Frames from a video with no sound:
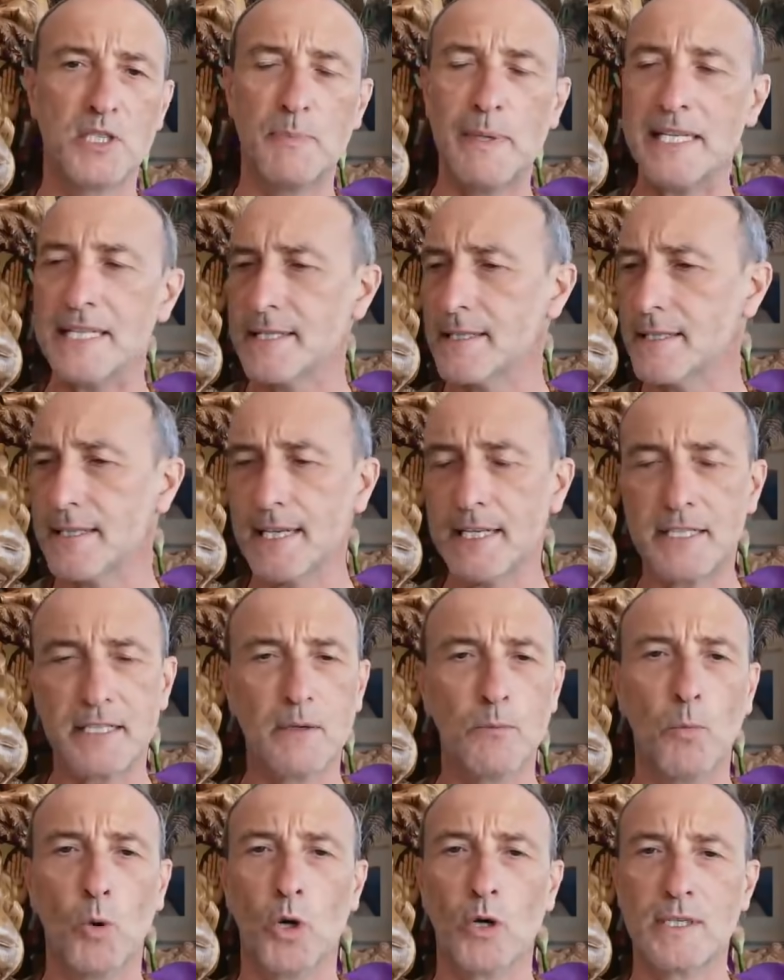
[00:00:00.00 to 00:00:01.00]

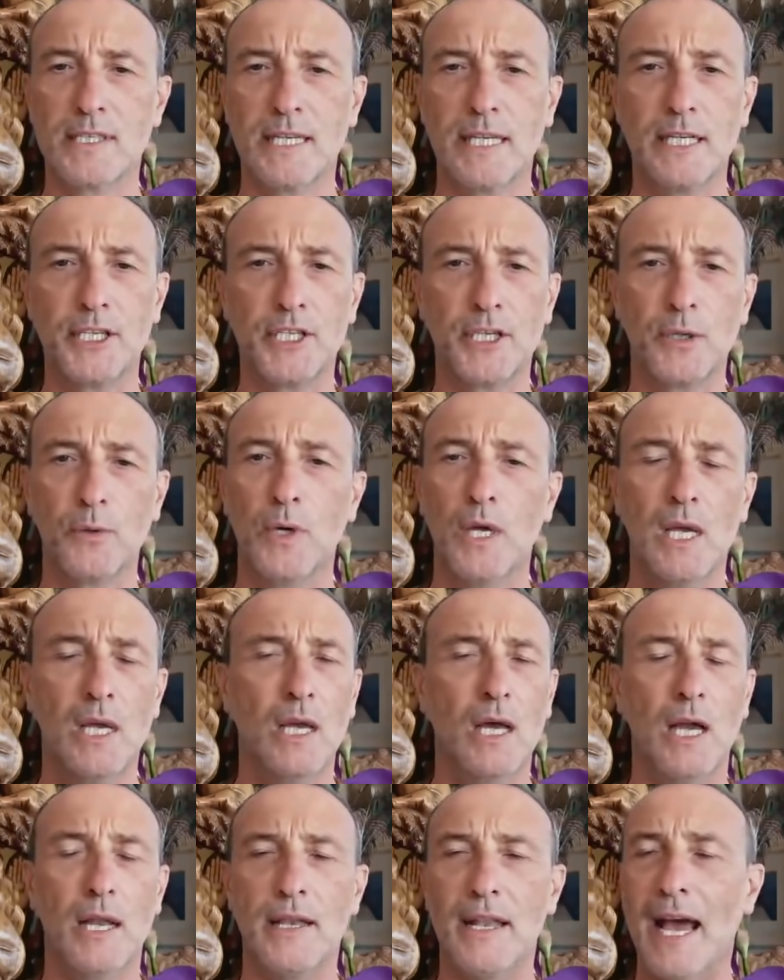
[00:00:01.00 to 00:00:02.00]
system won't teach you,
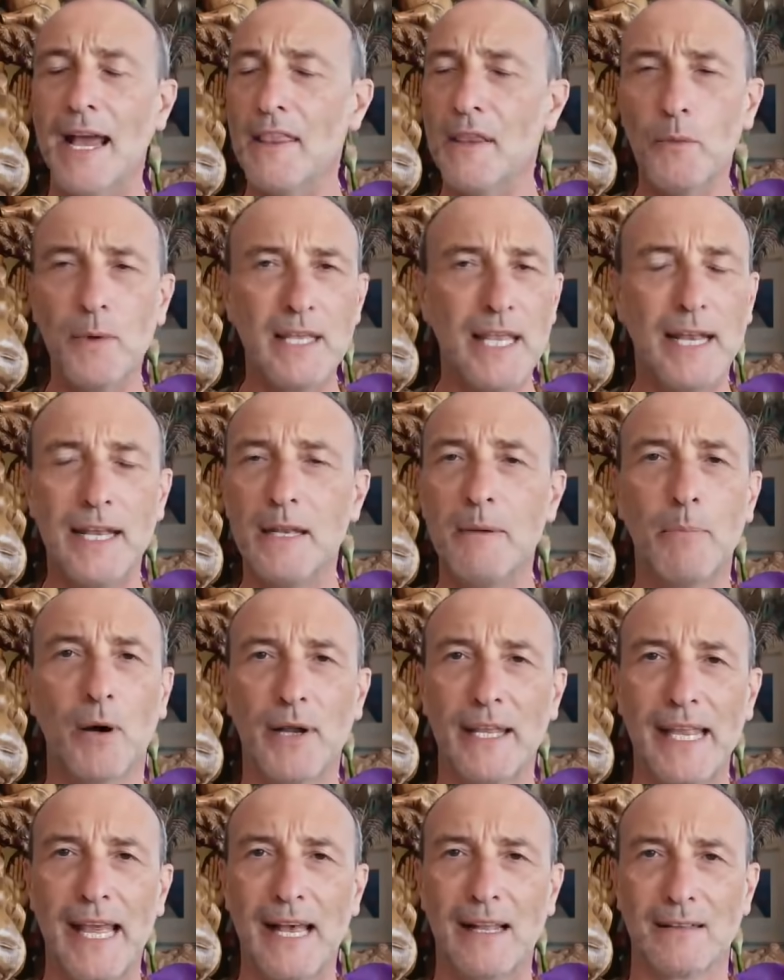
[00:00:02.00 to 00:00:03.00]
and neither with
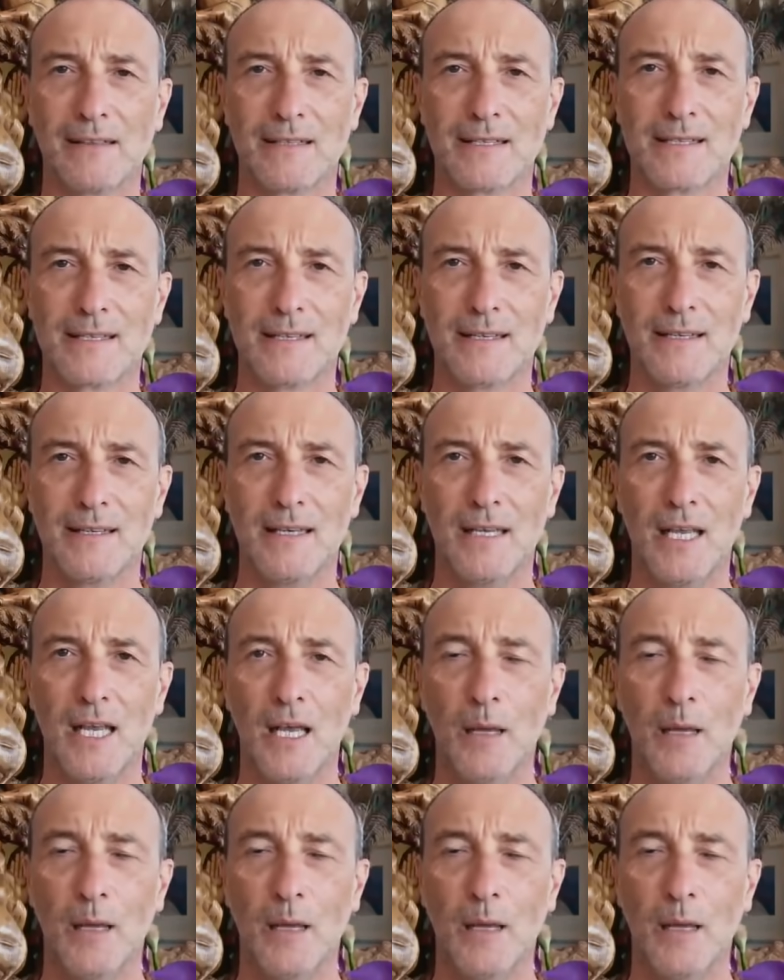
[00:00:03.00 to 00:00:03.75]
anybody else.